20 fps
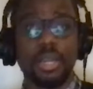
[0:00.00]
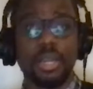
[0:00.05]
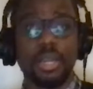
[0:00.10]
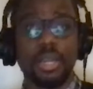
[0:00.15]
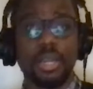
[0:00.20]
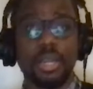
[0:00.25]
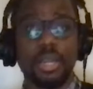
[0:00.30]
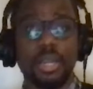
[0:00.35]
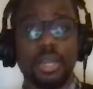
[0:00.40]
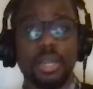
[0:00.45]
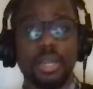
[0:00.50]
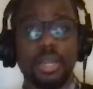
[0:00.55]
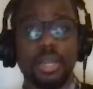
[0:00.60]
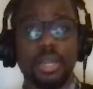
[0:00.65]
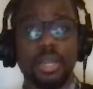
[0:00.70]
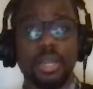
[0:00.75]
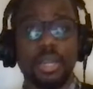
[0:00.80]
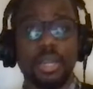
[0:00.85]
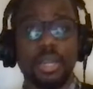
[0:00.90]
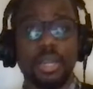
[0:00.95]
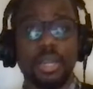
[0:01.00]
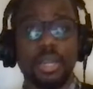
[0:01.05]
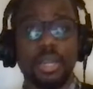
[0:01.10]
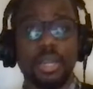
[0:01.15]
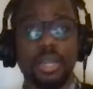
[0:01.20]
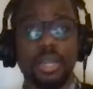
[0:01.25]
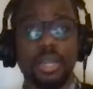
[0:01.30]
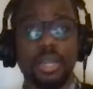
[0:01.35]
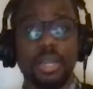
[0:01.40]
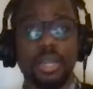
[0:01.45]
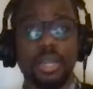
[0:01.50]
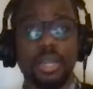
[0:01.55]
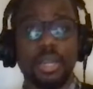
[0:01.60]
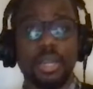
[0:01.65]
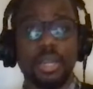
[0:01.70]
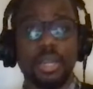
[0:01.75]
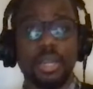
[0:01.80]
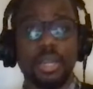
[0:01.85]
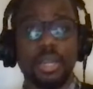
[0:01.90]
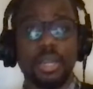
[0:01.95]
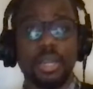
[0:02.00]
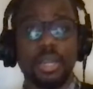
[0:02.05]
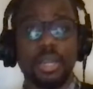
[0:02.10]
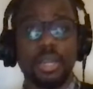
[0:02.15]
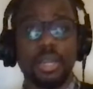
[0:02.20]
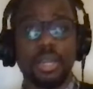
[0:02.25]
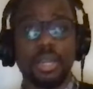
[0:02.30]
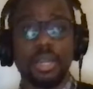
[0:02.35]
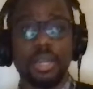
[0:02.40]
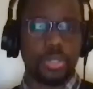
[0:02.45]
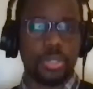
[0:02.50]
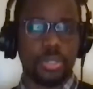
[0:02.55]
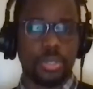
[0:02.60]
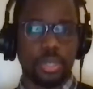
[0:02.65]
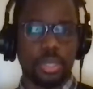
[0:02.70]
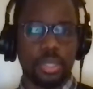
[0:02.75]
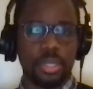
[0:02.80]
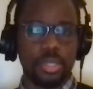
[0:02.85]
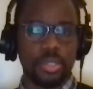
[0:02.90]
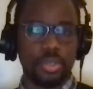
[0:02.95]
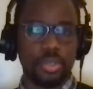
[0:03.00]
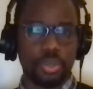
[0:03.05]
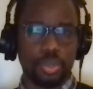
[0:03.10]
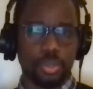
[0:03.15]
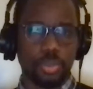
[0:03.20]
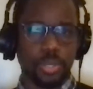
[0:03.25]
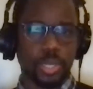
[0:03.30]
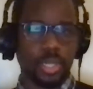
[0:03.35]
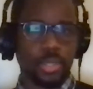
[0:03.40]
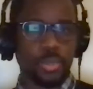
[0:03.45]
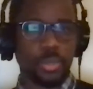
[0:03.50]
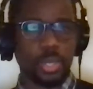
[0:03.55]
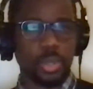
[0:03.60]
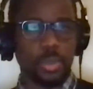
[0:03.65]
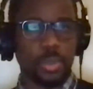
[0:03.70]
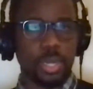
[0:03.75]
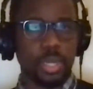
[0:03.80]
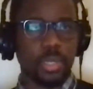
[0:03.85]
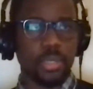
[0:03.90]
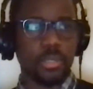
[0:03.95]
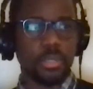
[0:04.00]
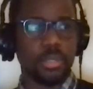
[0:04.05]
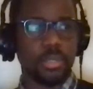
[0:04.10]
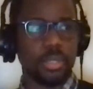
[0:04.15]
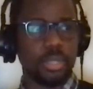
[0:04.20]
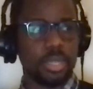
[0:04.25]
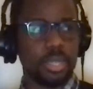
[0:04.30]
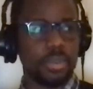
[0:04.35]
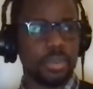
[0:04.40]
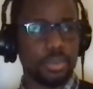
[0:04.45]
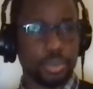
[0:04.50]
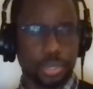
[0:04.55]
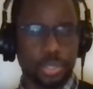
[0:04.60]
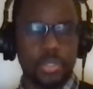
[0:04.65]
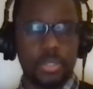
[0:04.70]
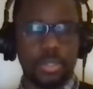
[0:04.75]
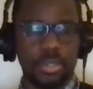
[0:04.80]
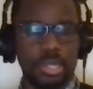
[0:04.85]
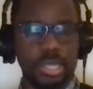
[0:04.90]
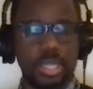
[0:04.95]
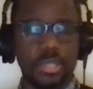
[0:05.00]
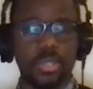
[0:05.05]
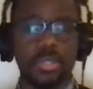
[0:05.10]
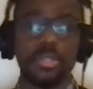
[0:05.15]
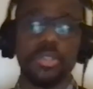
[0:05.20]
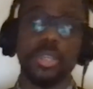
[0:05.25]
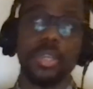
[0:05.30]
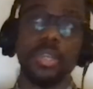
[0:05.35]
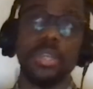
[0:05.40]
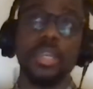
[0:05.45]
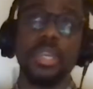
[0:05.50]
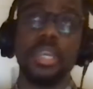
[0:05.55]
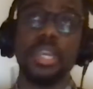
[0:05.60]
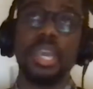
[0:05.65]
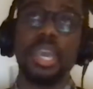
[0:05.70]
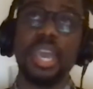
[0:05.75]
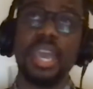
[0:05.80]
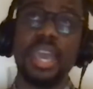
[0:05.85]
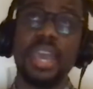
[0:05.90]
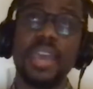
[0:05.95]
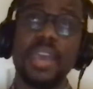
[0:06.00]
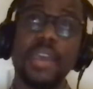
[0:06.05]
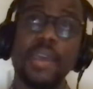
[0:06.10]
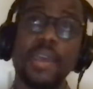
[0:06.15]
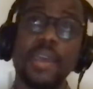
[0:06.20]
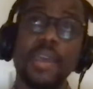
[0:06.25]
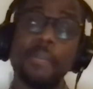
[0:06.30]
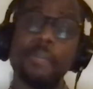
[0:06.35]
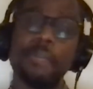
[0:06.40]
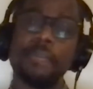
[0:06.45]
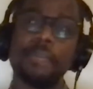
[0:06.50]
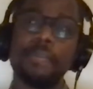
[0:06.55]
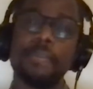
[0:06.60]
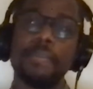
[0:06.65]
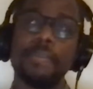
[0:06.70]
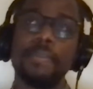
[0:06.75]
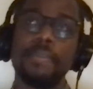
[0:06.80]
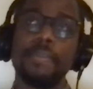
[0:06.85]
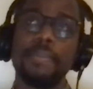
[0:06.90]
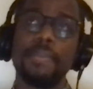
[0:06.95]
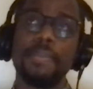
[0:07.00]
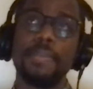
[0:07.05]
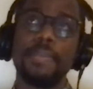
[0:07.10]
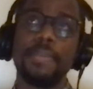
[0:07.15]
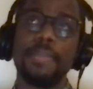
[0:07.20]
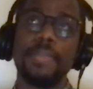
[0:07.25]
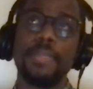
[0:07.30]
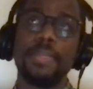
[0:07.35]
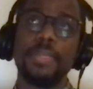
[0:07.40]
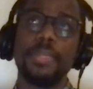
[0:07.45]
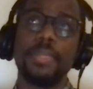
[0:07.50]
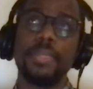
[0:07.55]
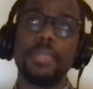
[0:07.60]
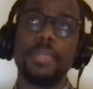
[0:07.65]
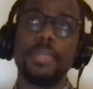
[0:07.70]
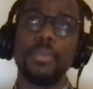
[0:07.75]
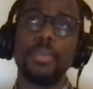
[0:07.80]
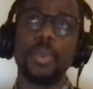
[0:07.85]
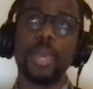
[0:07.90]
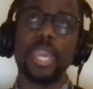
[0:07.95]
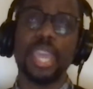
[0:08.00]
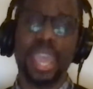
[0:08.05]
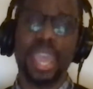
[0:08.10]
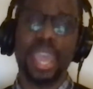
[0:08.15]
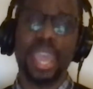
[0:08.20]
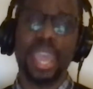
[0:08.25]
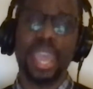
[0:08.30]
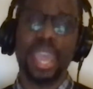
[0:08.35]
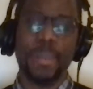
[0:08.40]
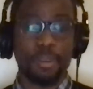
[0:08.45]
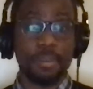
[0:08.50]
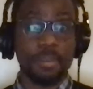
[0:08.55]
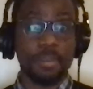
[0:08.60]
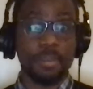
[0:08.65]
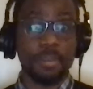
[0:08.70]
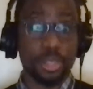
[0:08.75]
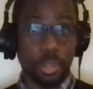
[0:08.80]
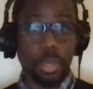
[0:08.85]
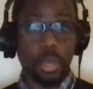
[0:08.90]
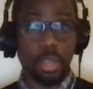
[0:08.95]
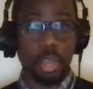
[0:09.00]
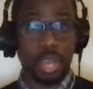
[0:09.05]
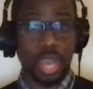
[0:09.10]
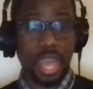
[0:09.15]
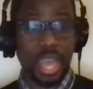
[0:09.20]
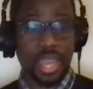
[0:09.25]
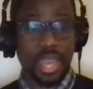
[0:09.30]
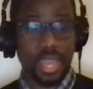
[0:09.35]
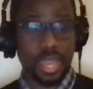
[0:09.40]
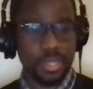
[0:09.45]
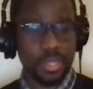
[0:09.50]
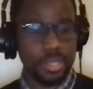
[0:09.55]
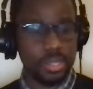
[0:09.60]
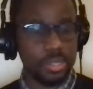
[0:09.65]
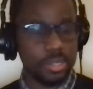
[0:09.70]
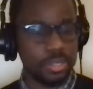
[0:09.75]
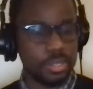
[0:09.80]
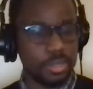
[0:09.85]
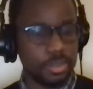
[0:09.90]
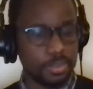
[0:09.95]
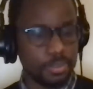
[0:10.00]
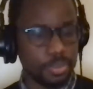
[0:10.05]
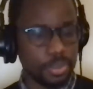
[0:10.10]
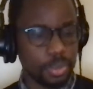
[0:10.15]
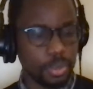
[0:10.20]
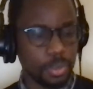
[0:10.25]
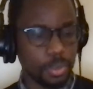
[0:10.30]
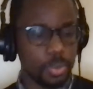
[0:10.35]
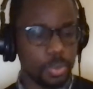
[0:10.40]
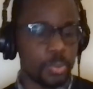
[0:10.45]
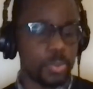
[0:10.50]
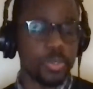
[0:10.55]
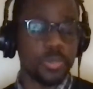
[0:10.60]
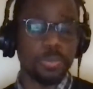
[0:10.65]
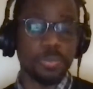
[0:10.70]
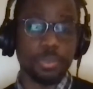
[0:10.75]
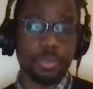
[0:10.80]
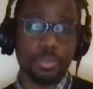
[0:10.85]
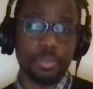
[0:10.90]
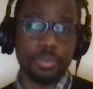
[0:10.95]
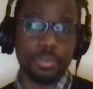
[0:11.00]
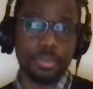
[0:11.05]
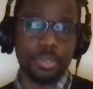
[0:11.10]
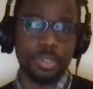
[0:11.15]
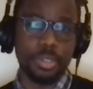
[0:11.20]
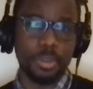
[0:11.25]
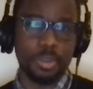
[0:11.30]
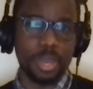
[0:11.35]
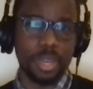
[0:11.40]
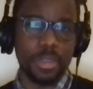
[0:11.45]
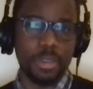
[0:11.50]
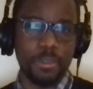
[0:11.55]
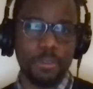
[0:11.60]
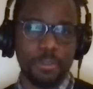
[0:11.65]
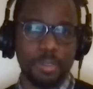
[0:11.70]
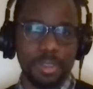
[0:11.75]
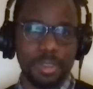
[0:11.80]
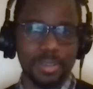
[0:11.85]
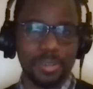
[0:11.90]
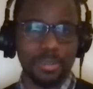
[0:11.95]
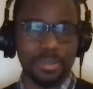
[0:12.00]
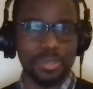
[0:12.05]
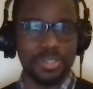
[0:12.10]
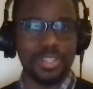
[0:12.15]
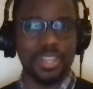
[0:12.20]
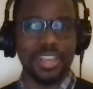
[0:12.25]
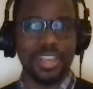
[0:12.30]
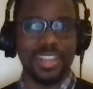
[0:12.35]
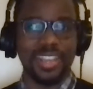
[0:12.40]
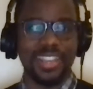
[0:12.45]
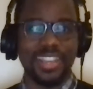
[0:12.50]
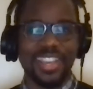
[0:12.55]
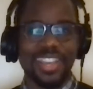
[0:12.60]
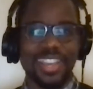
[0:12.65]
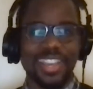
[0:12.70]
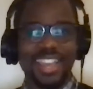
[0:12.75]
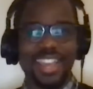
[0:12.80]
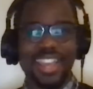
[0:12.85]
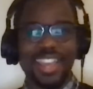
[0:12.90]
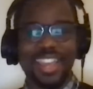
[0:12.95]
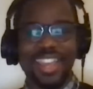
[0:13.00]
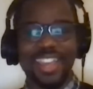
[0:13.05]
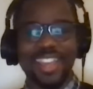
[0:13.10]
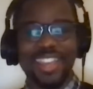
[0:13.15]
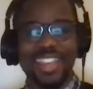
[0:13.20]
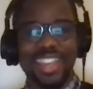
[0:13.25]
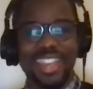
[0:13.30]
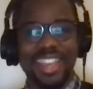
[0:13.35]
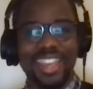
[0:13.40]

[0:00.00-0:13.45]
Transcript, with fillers: which um, so in June this in June 2021, uh, which is earlier this year, um, we came back from a year long hiatus, which was you know my co-founder Musa uh,